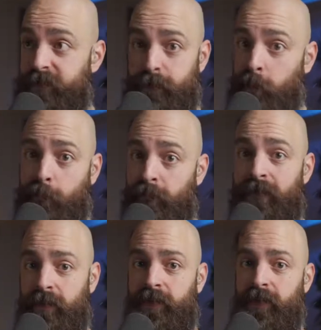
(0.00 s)
very
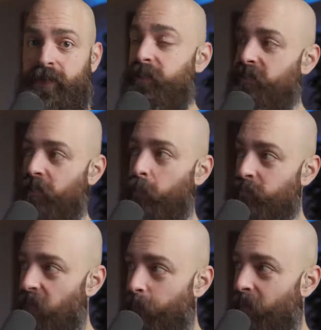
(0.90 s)
prevalent. I think it's like it
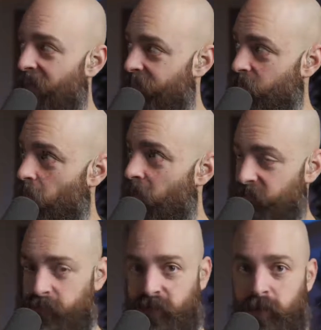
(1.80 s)
wasn't that bad of a
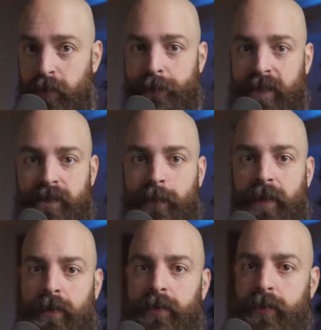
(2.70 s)
cost. It was like $200 a
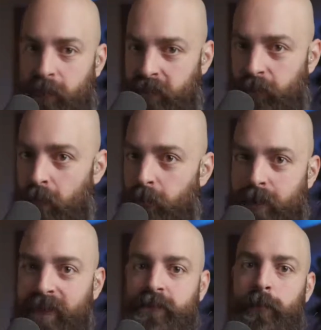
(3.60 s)
month. You can get your own
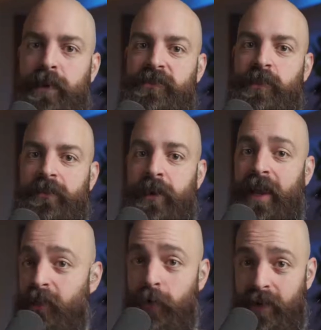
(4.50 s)
ransomware server,
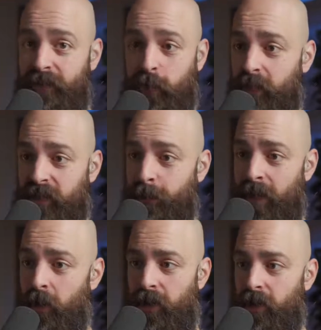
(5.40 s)
and you don't even have to work on the
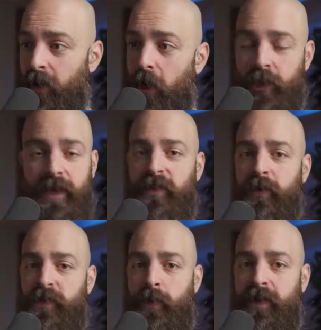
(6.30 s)
malware. All you have to
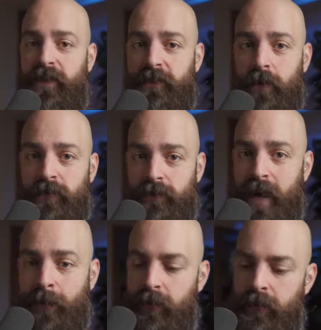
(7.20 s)
do is work on your own
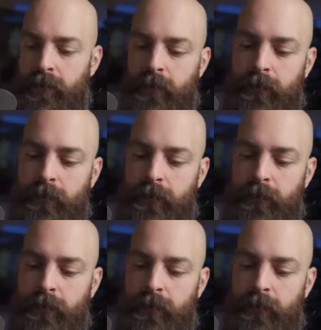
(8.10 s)
dropper.